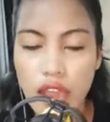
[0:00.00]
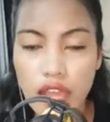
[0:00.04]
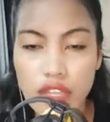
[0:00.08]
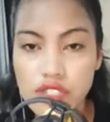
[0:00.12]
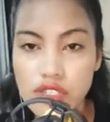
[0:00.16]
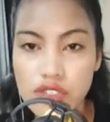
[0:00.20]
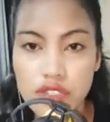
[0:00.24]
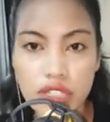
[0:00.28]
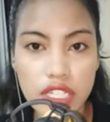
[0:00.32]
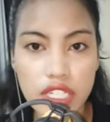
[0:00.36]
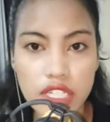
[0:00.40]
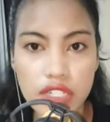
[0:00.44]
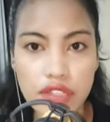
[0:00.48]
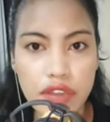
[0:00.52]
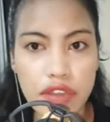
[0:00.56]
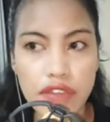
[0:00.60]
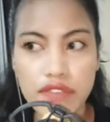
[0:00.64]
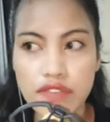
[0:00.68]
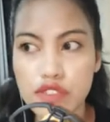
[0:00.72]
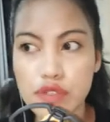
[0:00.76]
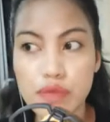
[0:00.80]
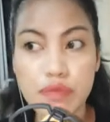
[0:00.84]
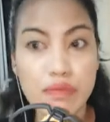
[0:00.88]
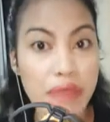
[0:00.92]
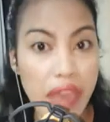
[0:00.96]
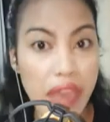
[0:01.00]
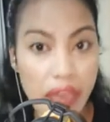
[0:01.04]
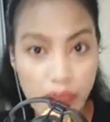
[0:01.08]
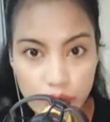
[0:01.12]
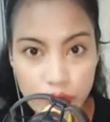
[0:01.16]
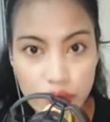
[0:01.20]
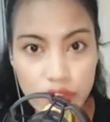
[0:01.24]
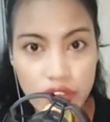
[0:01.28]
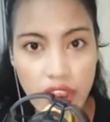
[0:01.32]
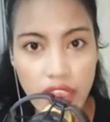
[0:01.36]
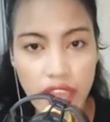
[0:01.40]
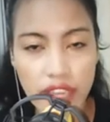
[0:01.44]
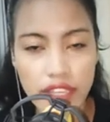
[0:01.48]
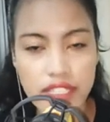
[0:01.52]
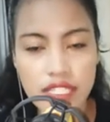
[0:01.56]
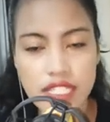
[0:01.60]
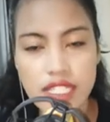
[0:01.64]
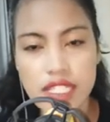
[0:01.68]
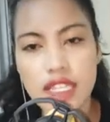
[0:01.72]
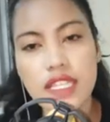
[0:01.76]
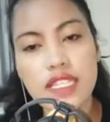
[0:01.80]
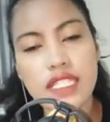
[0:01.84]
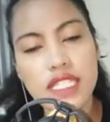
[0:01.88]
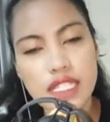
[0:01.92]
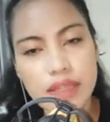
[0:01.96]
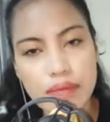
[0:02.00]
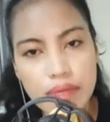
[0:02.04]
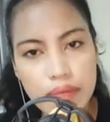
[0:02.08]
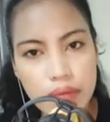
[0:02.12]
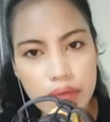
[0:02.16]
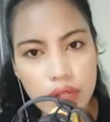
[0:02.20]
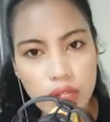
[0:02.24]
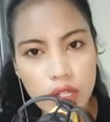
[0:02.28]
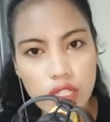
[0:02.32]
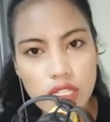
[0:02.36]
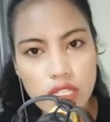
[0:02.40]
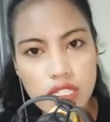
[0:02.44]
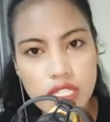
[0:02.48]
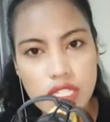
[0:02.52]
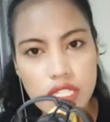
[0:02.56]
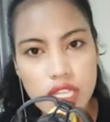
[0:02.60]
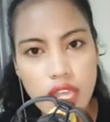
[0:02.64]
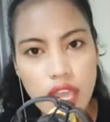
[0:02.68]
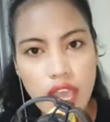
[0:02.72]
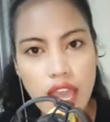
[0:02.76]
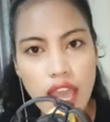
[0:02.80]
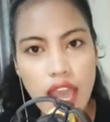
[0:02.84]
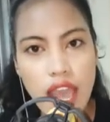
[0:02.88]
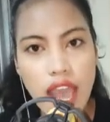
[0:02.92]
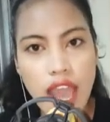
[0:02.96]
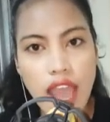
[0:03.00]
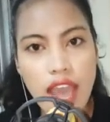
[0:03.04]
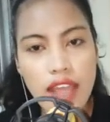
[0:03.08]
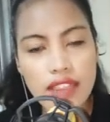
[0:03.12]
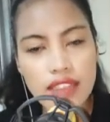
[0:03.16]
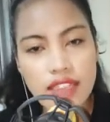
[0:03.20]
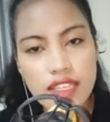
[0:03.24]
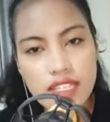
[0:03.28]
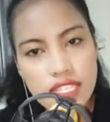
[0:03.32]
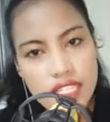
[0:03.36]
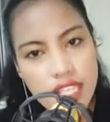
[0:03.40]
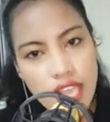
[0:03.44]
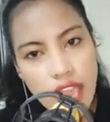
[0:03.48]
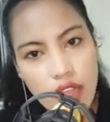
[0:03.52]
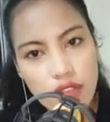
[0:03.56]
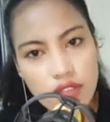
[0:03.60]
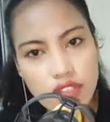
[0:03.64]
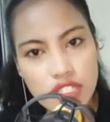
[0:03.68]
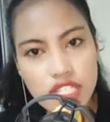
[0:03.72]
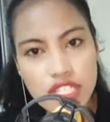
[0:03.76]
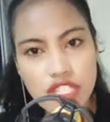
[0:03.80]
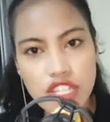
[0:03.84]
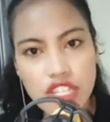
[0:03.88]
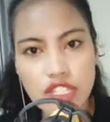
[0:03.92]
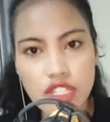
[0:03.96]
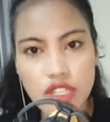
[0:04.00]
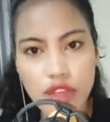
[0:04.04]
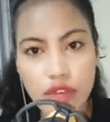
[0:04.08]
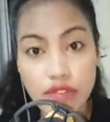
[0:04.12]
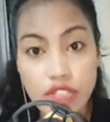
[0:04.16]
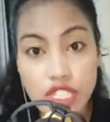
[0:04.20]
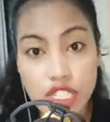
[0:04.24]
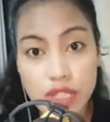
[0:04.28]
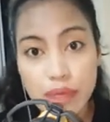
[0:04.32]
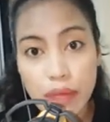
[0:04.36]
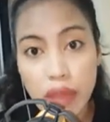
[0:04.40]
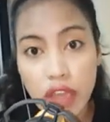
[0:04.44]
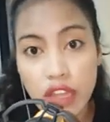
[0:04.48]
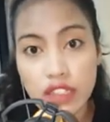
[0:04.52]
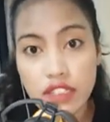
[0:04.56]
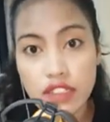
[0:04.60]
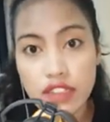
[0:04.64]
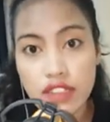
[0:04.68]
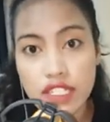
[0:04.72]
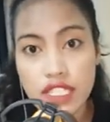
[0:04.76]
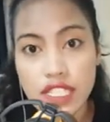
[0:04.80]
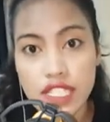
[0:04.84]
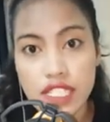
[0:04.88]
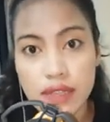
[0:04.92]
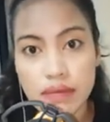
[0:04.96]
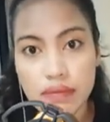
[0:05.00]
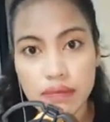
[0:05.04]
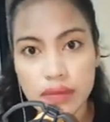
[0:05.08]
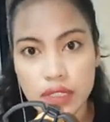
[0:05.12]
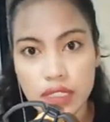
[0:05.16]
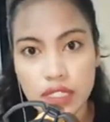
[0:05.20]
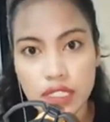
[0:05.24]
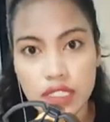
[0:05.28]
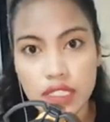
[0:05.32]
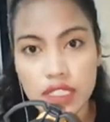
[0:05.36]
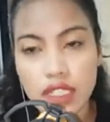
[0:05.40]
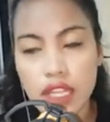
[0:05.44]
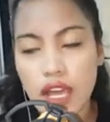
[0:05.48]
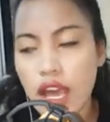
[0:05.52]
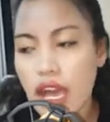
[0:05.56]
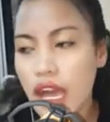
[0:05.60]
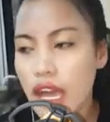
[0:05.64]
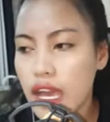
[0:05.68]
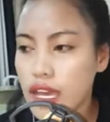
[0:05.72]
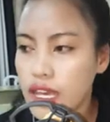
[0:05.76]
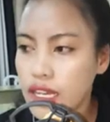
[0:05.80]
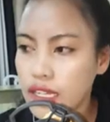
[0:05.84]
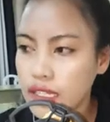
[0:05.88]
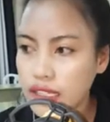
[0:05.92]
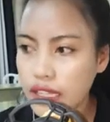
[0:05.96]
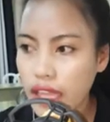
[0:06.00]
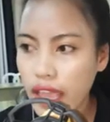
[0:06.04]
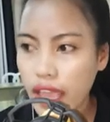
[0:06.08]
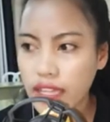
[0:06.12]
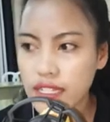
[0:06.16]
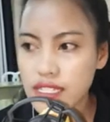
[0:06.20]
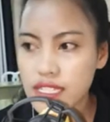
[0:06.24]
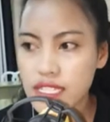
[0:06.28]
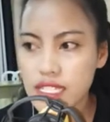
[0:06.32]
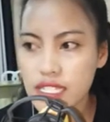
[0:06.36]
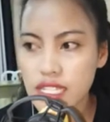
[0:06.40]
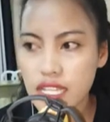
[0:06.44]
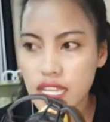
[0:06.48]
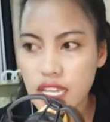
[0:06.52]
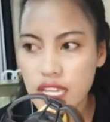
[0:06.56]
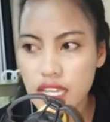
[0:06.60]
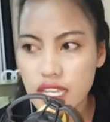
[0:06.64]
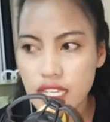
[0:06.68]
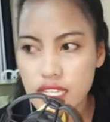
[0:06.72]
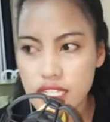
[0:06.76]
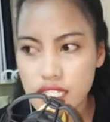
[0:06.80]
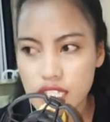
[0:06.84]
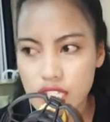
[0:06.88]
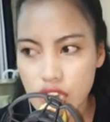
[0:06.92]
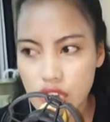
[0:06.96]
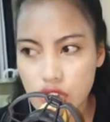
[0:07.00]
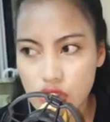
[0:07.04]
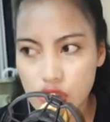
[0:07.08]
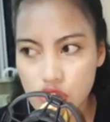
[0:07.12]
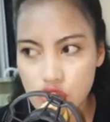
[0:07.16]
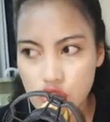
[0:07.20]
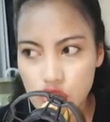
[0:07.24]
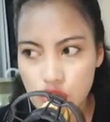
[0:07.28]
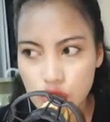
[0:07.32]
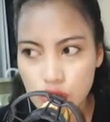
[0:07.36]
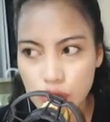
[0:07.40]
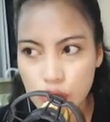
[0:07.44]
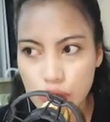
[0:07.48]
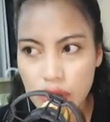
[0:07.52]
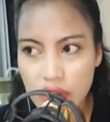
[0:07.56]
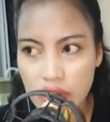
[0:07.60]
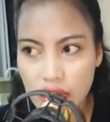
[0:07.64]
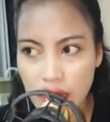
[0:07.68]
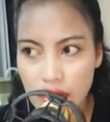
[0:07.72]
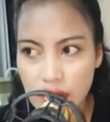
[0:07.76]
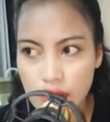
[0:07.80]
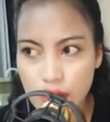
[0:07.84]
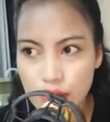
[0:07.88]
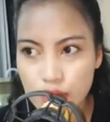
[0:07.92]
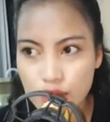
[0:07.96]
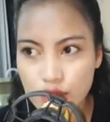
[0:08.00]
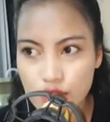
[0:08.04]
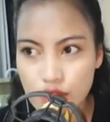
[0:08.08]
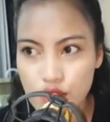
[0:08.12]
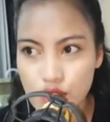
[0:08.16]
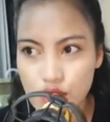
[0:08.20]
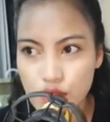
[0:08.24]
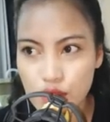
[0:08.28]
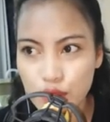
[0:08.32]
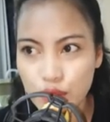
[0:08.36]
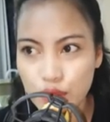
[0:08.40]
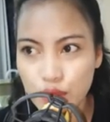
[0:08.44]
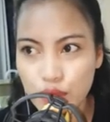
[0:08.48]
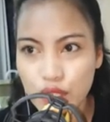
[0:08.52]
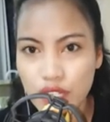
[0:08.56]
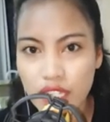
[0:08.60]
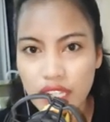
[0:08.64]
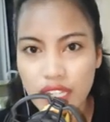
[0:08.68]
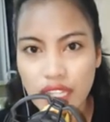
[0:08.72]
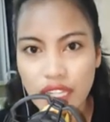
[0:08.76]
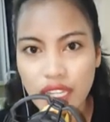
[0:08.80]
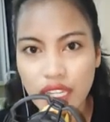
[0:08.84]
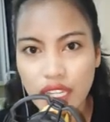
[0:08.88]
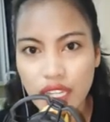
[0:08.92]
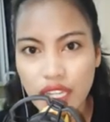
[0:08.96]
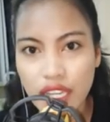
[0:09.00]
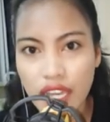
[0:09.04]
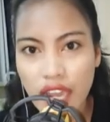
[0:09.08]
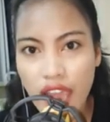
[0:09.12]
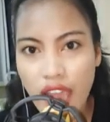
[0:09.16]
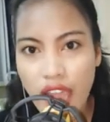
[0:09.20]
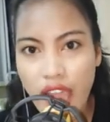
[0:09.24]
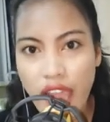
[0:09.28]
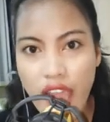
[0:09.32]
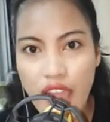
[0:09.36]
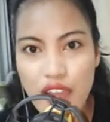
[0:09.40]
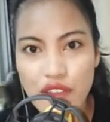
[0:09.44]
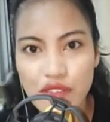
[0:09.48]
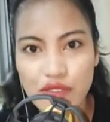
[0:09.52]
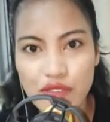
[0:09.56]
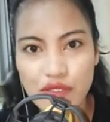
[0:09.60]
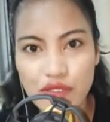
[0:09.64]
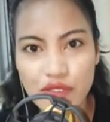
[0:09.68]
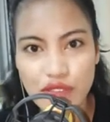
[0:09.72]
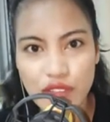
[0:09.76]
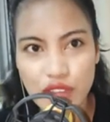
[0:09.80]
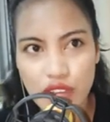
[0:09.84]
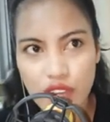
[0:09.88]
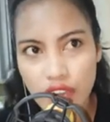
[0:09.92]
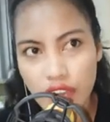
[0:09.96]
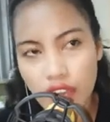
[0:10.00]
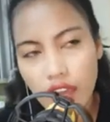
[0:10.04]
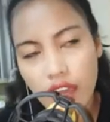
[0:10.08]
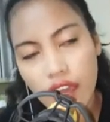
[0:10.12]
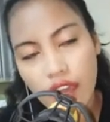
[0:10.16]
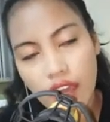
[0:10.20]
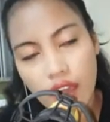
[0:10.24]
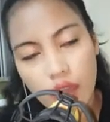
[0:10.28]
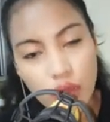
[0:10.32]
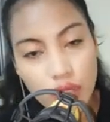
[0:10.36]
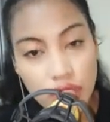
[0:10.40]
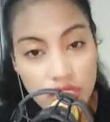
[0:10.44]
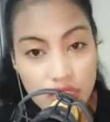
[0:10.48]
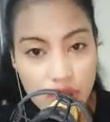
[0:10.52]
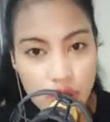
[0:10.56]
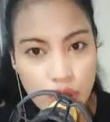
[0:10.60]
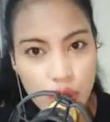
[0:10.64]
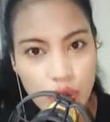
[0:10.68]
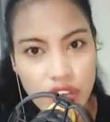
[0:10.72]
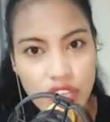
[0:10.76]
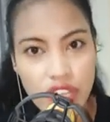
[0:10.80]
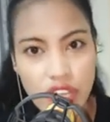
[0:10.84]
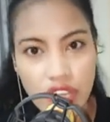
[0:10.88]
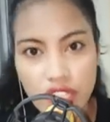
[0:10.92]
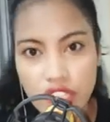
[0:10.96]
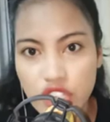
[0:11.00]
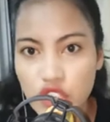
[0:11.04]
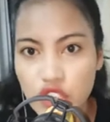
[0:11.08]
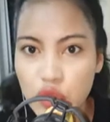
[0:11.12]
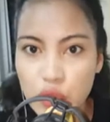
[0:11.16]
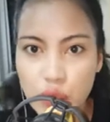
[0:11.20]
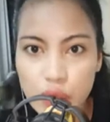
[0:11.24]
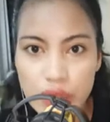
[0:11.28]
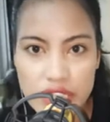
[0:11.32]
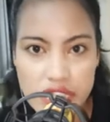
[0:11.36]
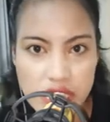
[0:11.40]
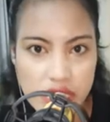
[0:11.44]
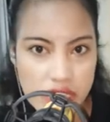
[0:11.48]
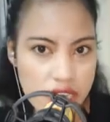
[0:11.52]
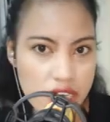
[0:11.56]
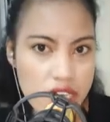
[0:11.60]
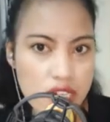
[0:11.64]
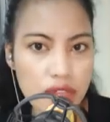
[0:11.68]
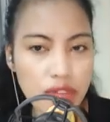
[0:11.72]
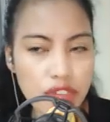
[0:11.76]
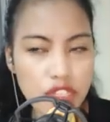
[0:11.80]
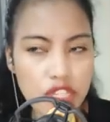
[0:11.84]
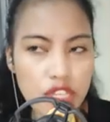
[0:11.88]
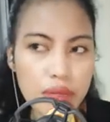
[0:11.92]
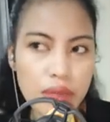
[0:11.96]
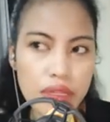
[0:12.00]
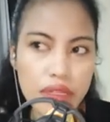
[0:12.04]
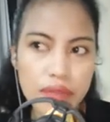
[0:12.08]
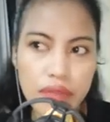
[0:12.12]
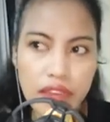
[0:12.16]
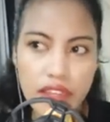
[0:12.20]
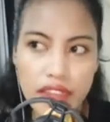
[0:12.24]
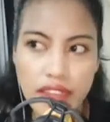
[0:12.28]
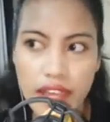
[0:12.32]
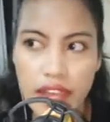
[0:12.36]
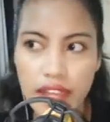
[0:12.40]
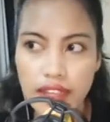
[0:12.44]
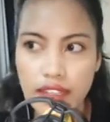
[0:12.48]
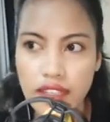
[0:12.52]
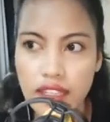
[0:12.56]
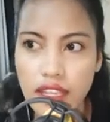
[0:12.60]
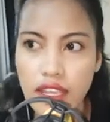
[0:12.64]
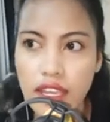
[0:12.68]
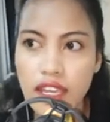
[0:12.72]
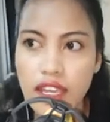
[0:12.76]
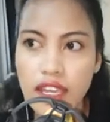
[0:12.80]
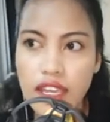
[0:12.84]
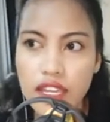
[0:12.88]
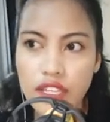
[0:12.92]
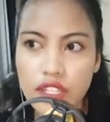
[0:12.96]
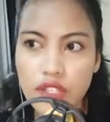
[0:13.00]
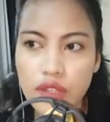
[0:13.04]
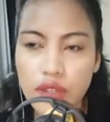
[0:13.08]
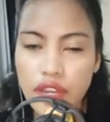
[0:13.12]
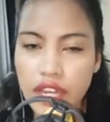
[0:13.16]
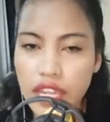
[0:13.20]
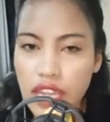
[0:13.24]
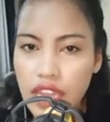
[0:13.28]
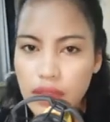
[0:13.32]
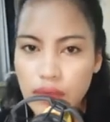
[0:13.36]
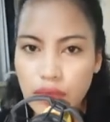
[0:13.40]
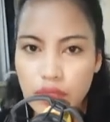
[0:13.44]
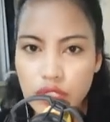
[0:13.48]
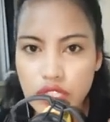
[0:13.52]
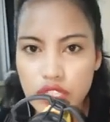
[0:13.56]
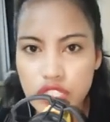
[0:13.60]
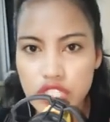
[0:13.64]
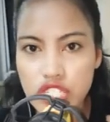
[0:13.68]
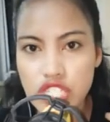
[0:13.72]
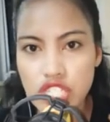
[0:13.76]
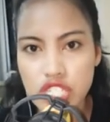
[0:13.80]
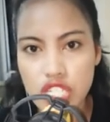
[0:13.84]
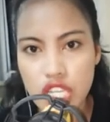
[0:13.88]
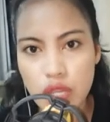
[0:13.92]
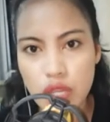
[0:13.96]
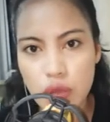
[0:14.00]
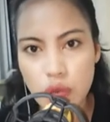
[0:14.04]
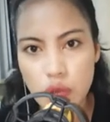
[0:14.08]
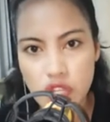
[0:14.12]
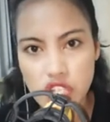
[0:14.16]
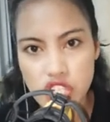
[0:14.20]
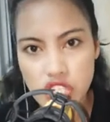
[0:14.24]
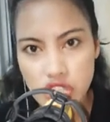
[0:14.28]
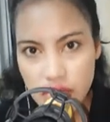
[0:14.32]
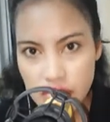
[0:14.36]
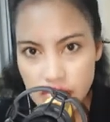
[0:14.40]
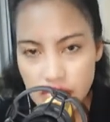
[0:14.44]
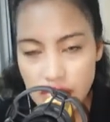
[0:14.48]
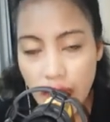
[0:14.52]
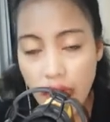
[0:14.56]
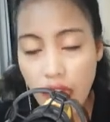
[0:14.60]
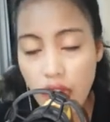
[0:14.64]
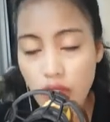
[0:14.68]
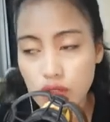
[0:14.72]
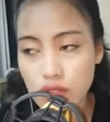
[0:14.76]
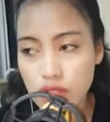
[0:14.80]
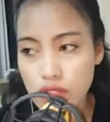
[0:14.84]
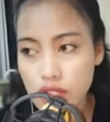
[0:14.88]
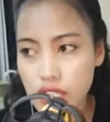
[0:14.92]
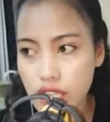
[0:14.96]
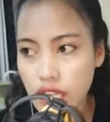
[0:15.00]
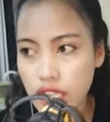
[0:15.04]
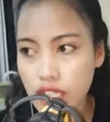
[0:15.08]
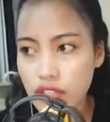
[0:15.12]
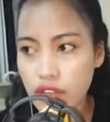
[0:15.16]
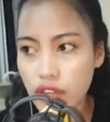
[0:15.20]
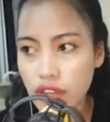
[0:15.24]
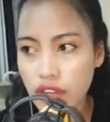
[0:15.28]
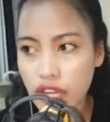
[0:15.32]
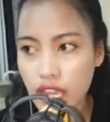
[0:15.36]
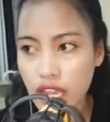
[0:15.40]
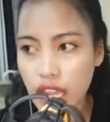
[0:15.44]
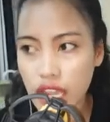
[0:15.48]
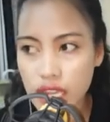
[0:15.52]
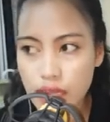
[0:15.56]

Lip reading: you have to memorize the symbols and the sounds that correspond to the symbol. Next is you should be able to have auditory acuity. What do you mean by that? You are able to distinguish sounds and you are